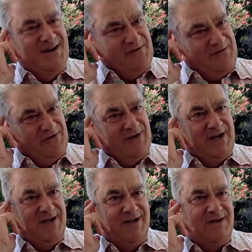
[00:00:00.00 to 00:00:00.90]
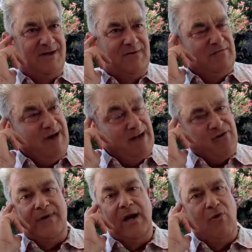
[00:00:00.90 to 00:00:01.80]
for a
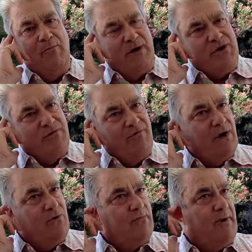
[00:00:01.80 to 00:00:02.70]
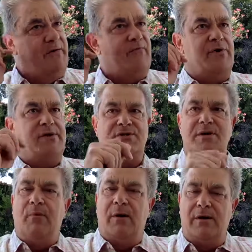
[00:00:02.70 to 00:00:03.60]
relatively low budget record made very
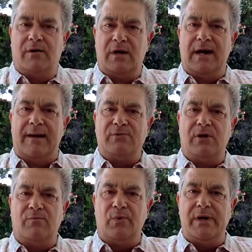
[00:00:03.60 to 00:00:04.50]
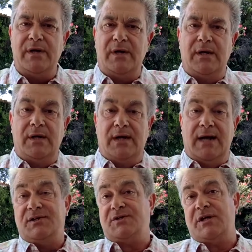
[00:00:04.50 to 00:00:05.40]
simply on a laptop, we
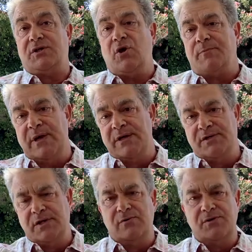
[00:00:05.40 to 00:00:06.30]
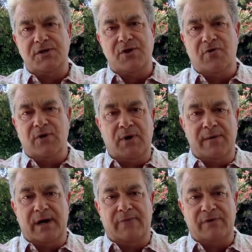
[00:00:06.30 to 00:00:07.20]
had six top 10 singles in Europe come
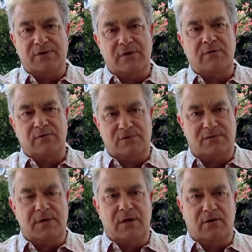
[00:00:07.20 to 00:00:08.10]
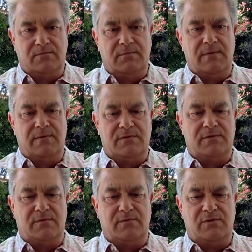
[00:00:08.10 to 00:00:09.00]
out of it. So it was, you know, it
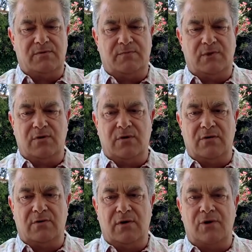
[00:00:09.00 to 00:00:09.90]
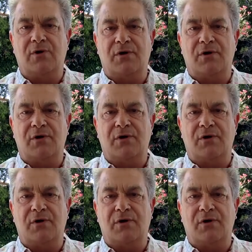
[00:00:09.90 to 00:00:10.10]
was a good